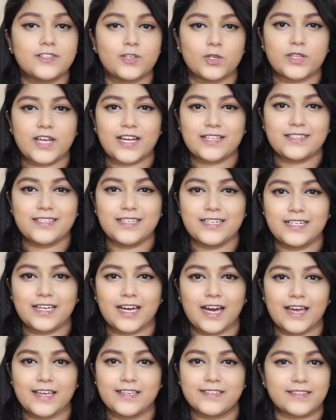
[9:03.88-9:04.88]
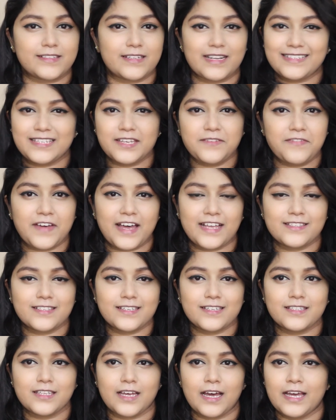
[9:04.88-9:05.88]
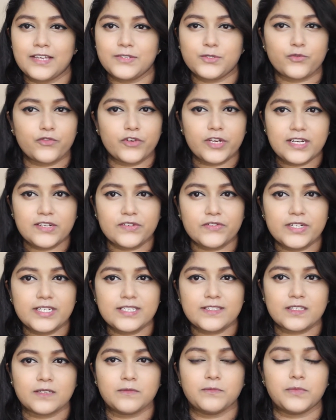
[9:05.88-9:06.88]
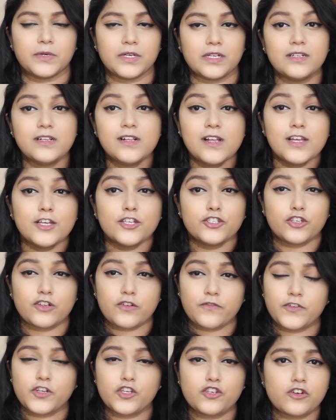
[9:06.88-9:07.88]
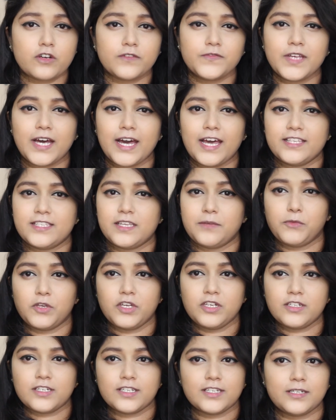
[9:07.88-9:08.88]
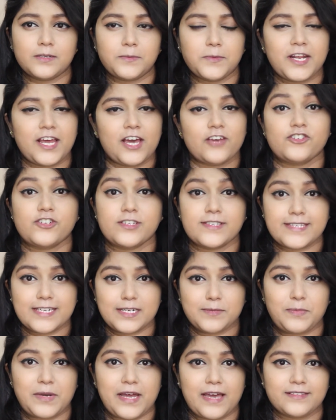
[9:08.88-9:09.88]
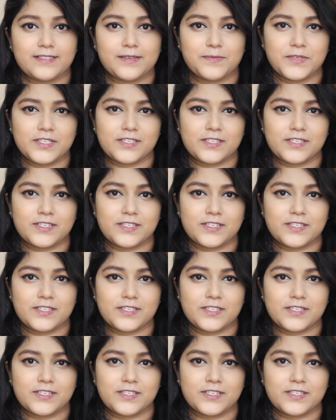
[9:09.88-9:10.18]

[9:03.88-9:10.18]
So that's it guys, nothing fancy in the eyes, really really simple. So to finish off the eyes, I'm going to curl my lashes and apply some